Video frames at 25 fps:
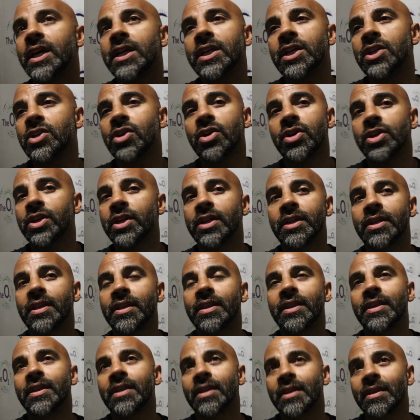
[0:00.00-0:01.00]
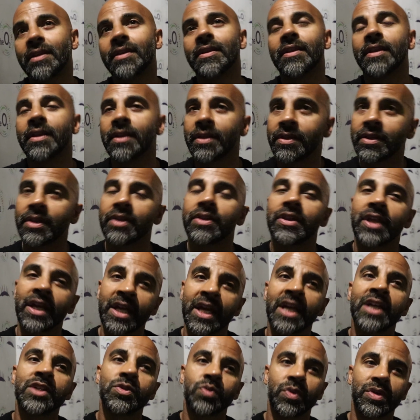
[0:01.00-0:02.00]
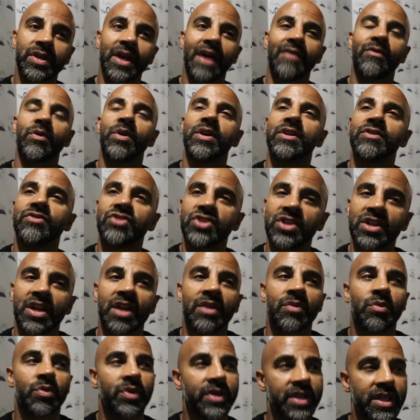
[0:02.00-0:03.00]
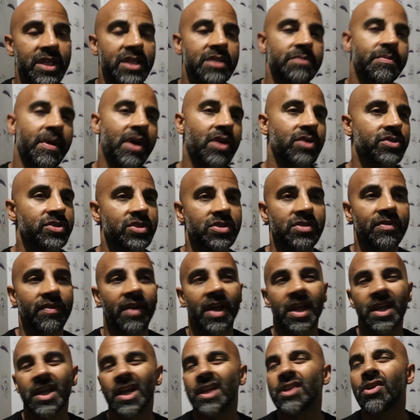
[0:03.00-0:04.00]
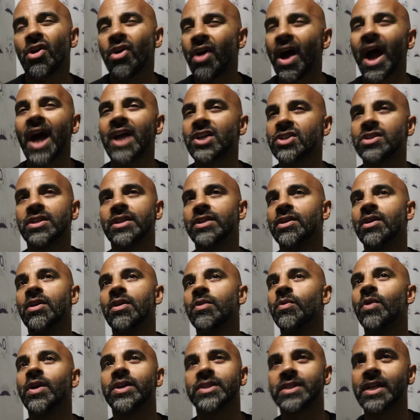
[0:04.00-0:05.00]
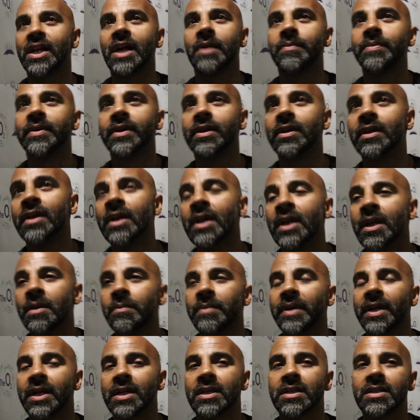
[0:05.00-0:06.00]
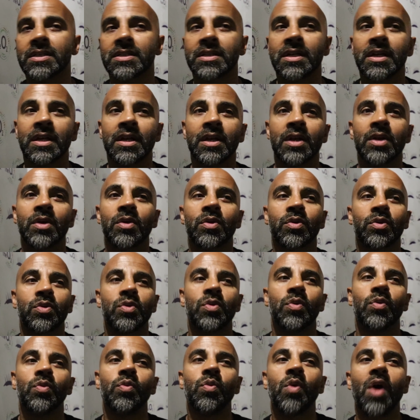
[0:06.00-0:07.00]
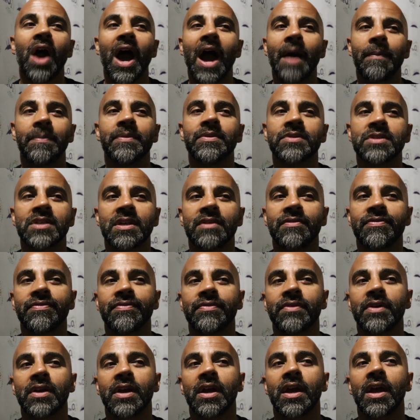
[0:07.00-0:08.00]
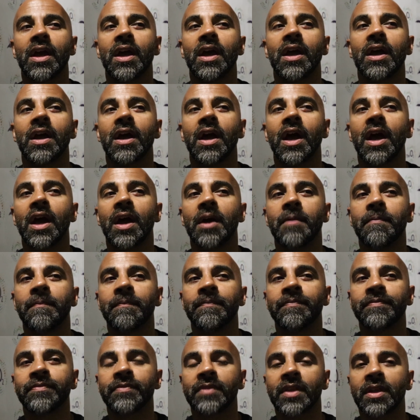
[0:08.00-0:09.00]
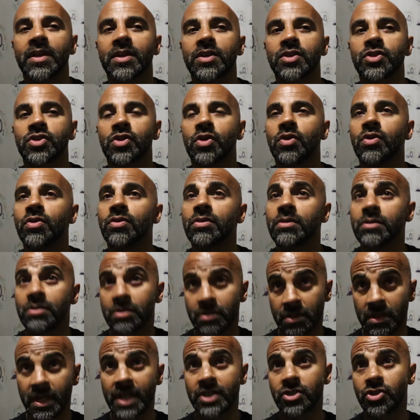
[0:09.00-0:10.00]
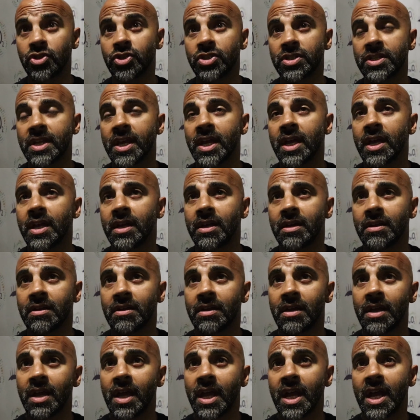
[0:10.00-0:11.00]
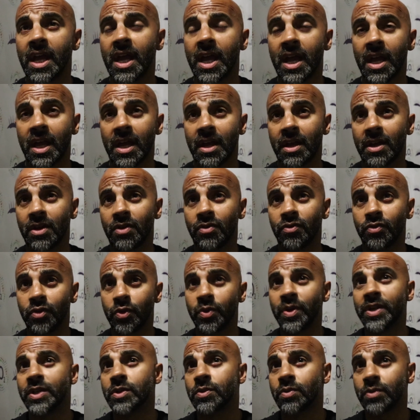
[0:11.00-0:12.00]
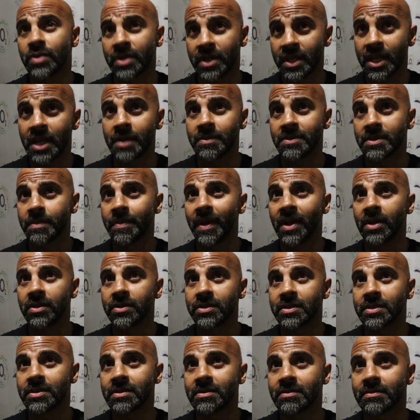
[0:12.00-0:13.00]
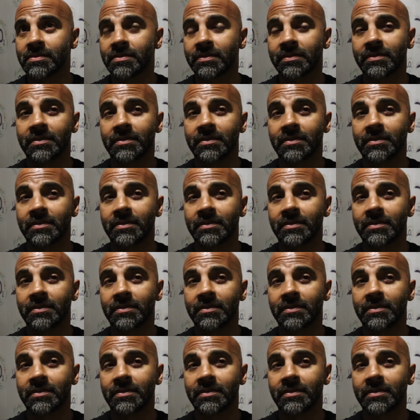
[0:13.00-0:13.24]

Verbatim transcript: you? You don't. You, the, the thing is with the heavyweight division and with these belts and stuff, you don't actually know what's going to happen because what happens if uh, um, so let's just say Ruiz keeps the belts. Mm-hmm.